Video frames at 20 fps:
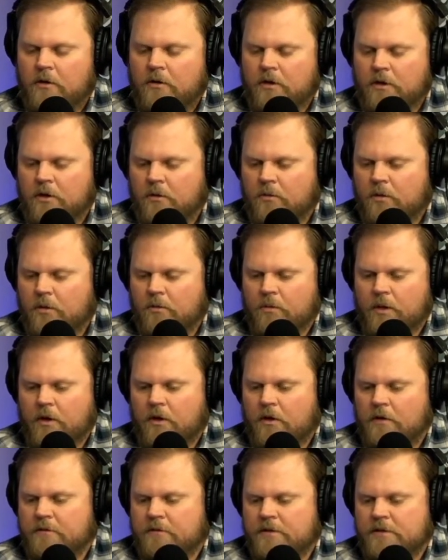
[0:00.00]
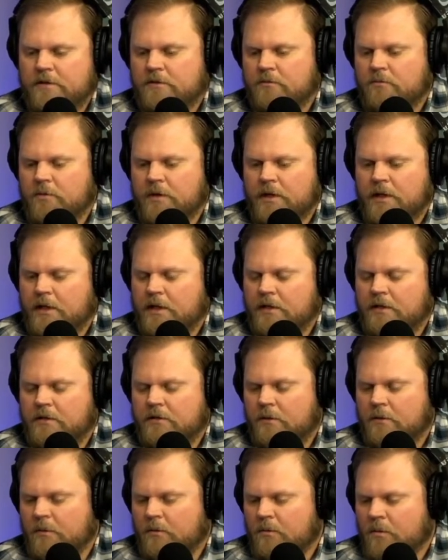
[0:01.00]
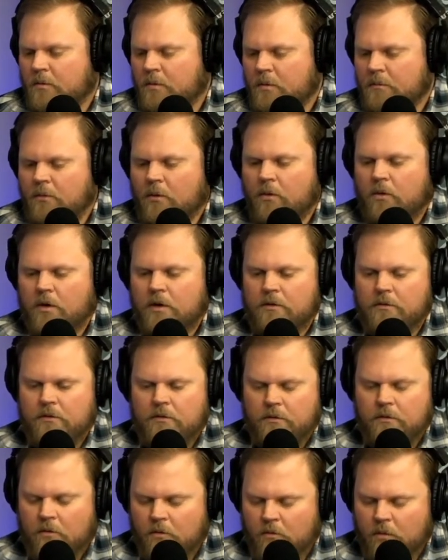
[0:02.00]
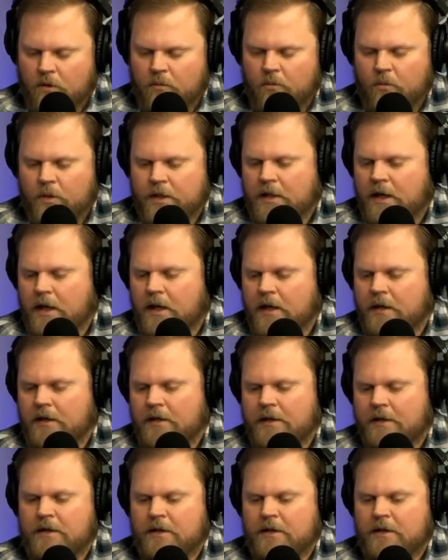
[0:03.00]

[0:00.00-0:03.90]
you know, when we harvest, we didn't determine when we're born or when we die.